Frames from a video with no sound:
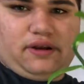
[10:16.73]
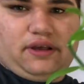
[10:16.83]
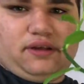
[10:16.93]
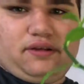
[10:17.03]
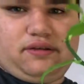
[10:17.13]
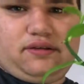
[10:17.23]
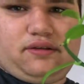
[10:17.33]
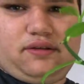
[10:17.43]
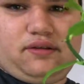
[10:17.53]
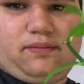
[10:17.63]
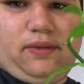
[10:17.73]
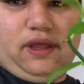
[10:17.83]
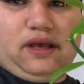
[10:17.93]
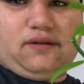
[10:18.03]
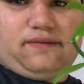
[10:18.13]
is
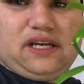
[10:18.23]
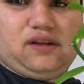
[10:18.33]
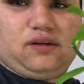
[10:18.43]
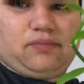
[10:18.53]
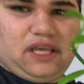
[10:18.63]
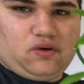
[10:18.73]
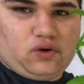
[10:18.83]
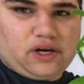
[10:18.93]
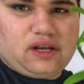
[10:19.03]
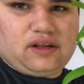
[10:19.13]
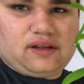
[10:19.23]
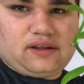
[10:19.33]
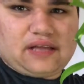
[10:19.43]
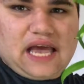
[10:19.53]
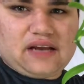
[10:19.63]
a vanilla bean orchid. This
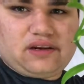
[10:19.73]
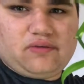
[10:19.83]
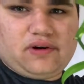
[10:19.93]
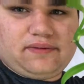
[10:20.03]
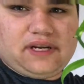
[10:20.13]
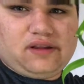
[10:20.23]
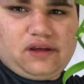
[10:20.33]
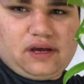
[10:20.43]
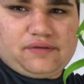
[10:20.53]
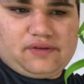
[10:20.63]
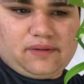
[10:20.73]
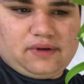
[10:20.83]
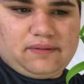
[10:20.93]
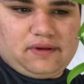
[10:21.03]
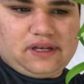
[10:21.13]
is actually where vanilla comes from,
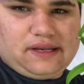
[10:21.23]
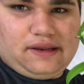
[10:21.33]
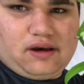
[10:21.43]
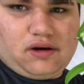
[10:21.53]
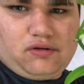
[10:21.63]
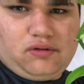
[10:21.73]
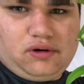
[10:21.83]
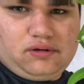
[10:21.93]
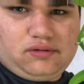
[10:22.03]
if you didn't know.